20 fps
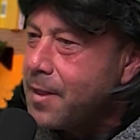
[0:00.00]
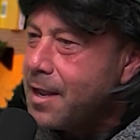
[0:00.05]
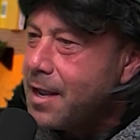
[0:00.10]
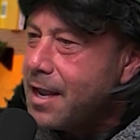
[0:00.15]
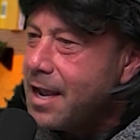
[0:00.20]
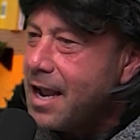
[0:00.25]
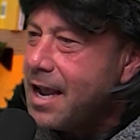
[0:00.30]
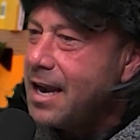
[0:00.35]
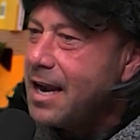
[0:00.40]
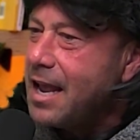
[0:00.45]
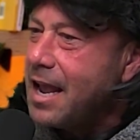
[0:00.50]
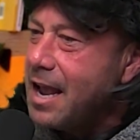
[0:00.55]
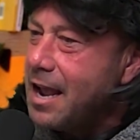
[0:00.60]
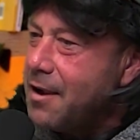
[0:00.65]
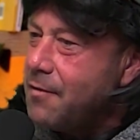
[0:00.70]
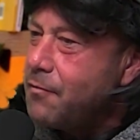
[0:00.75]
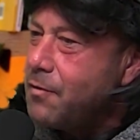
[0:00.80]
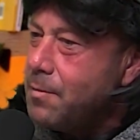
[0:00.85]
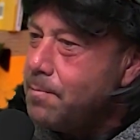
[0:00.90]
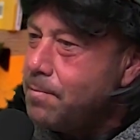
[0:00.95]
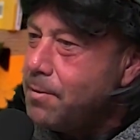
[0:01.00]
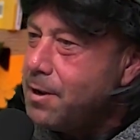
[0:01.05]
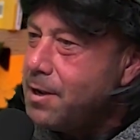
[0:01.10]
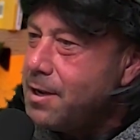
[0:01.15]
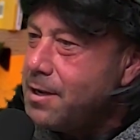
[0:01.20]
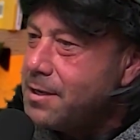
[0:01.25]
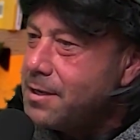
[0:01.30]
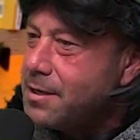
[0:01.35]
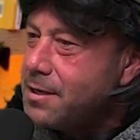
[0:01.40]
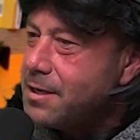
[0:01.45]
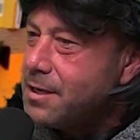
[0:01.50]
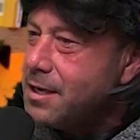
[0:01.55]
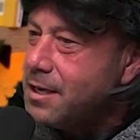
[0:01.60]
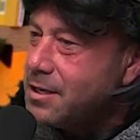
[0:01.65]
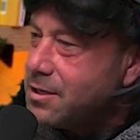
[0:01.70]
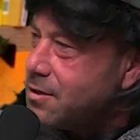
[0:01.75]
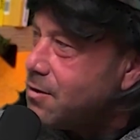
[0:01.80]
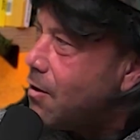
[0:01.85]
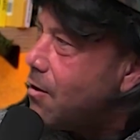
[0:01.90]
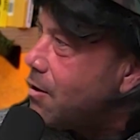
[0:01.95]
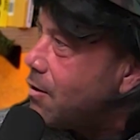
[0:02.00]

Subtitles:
and every piece is dark